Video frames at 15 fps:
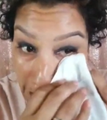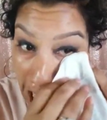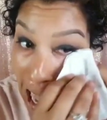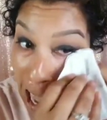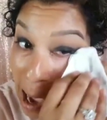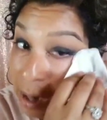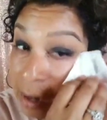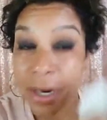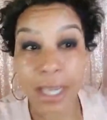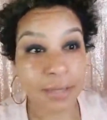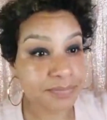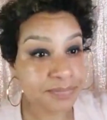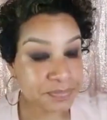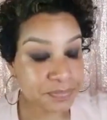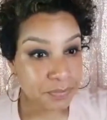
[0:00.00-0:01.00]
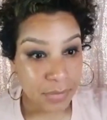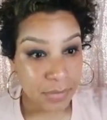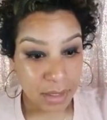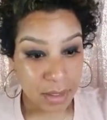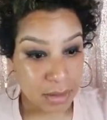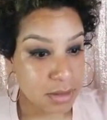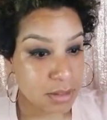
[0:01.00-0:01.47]
All right.
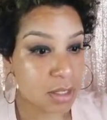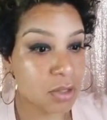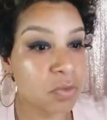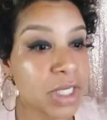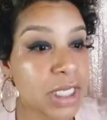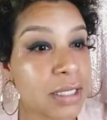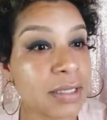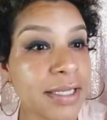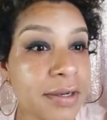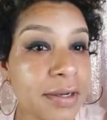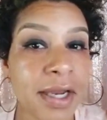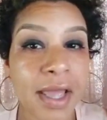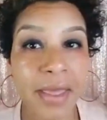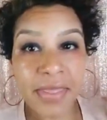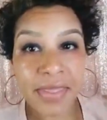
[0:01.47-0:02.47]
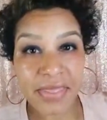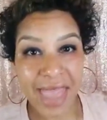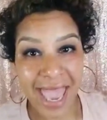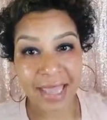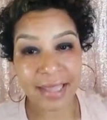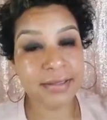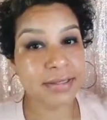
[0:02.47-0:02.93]
So we cleared
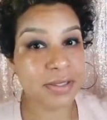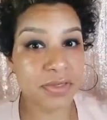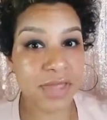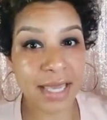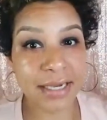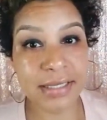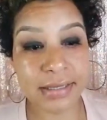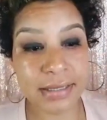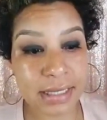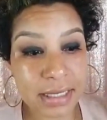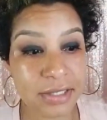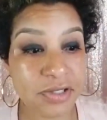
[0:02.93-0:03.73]
that. So that is done. So